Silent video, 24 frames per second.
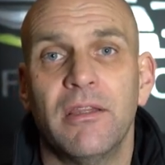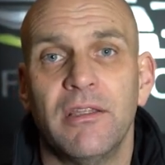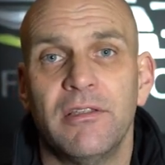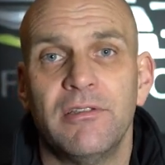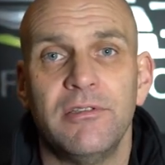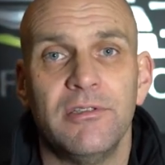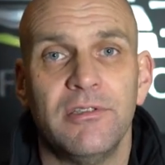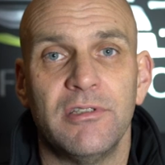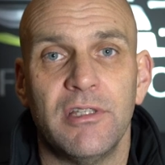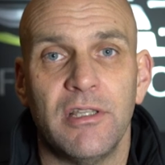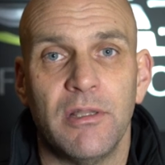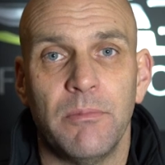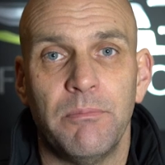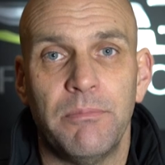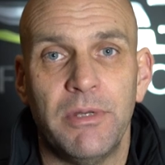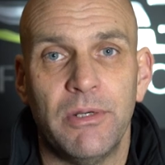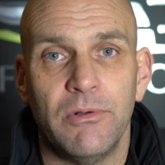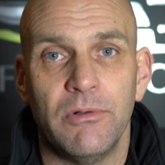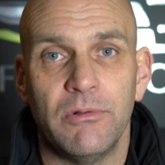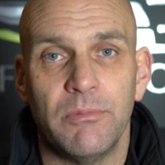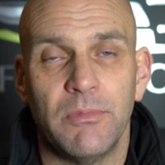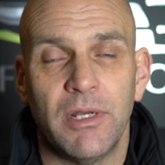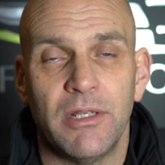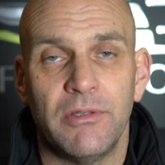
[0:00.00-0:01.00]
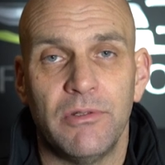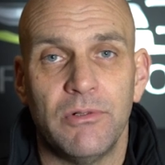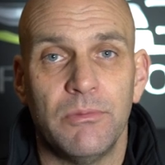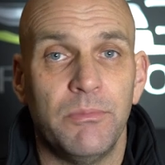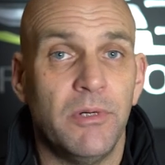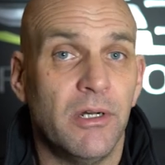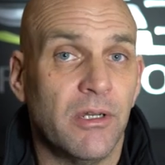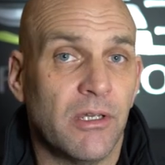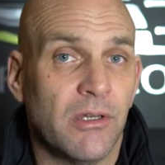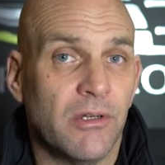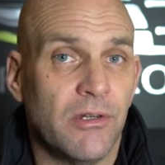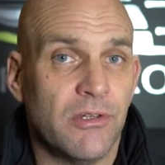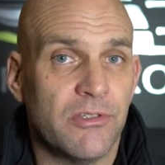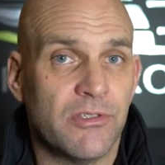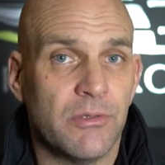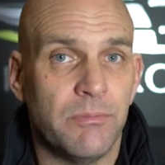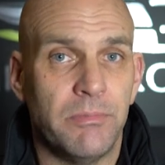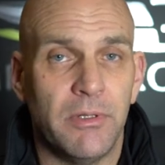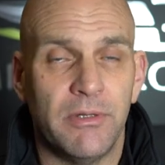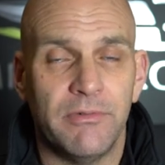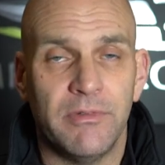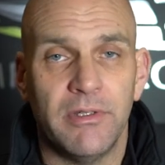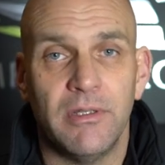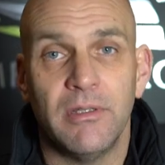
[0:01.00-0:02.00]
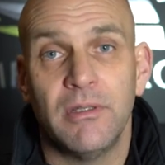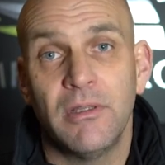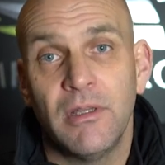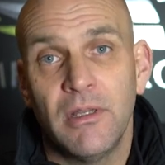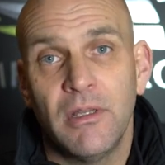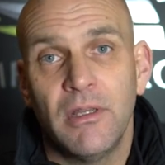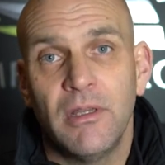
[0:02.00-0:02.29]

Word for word: this is in the build manual, my car's above it,